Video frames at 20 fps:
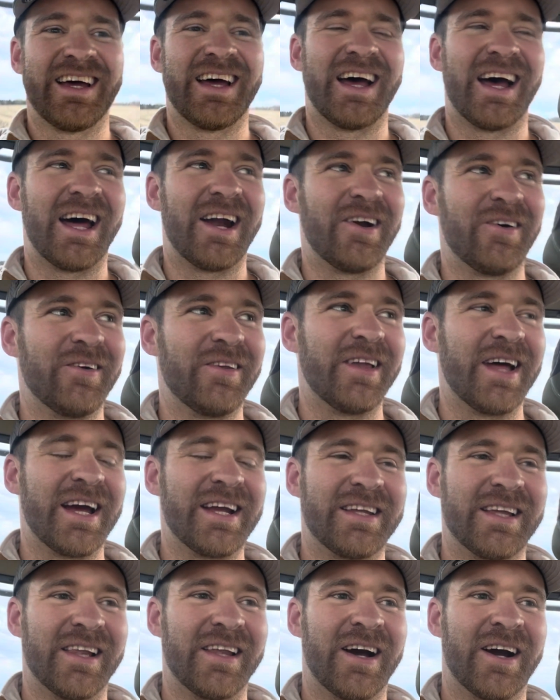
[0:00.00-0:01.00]
I don't like
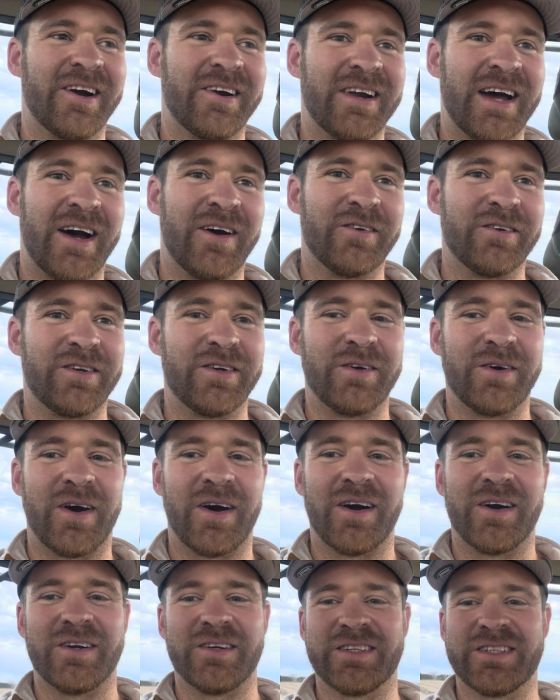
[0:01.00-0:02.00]
to lug her down too
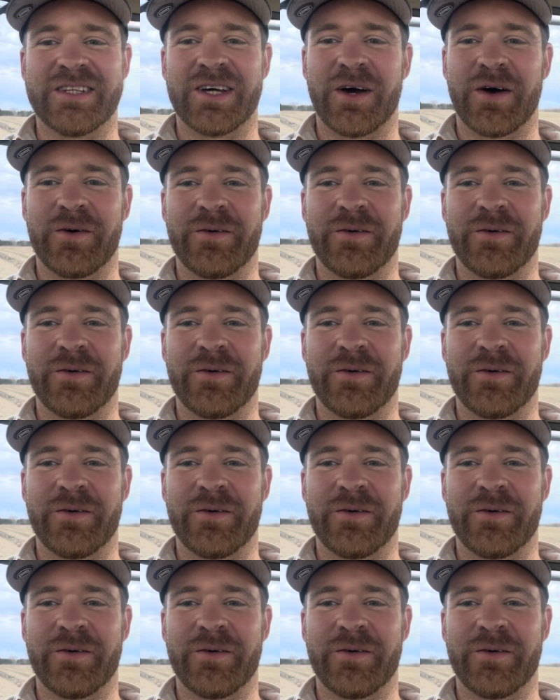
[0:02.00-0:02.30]
hard, so